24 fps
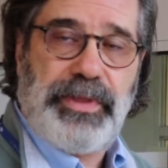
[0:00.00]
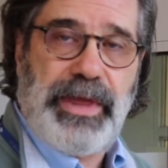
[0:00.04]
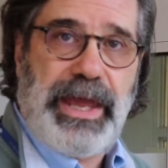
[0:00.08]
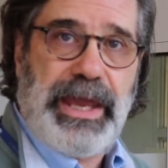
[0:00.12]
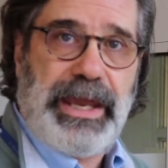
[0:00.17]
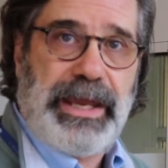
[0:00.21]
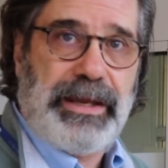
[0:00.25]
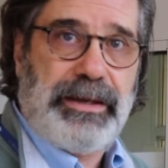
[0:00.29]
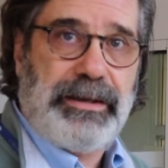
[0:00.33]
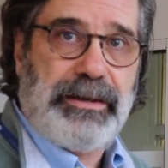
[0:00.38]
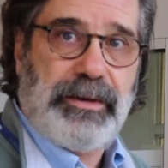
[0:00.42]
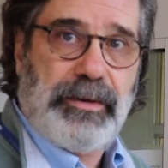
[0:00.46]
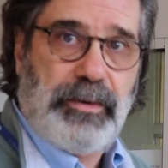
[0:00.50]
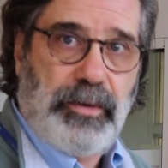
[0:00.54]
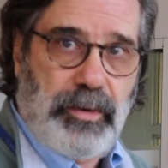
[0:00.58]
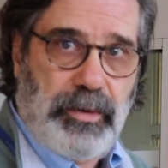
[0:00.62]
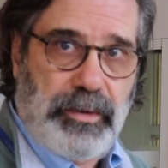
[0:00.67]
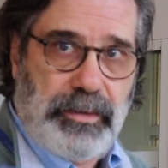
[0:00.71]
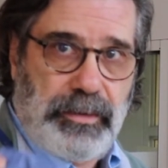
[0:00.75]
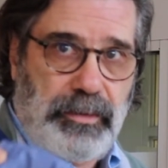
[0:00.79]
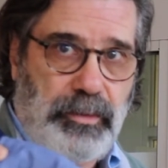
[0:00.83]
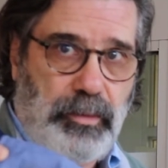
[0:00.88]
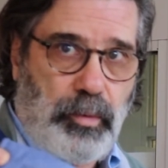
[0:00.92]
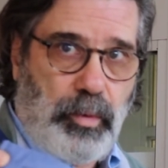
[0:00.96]
a
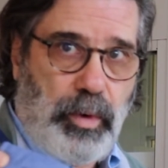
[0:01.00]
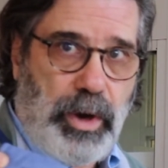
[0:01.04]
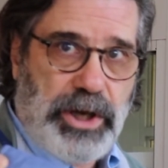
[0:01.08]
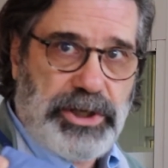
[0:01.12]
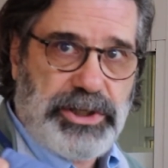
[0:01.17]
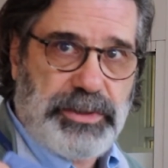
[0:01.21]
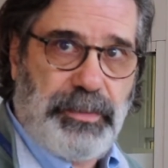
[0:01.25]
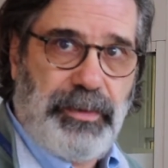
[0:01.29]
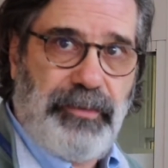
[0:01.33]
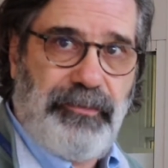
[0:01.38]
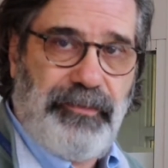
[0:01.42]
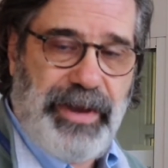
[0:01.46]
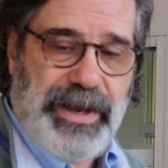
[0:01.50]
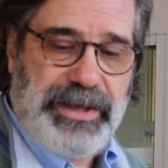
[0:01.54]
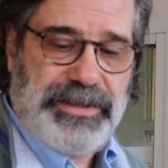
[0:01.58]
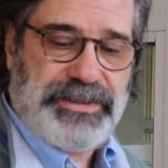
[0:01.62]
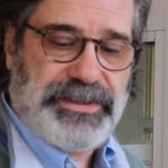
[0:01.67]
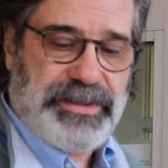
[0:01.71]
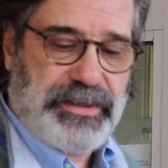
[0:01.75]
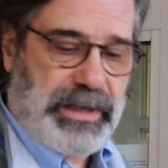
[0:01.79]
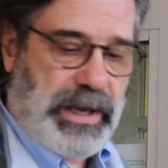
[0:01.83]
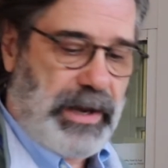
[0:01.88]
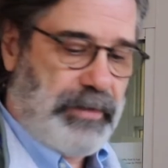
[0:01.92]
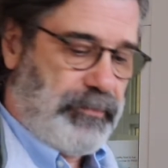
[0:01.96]
washable
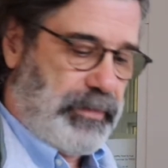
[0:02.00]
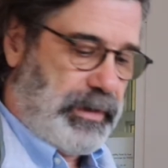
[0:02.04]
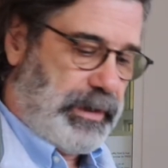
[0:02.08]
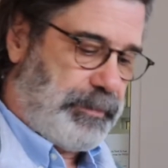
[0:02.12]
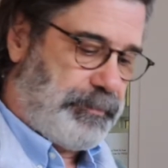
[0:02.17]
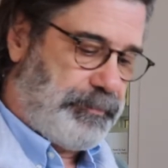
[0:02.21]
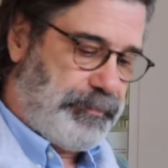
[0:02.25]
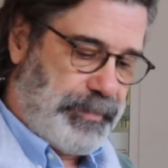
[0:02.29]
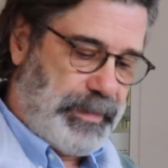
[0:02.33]
face covering.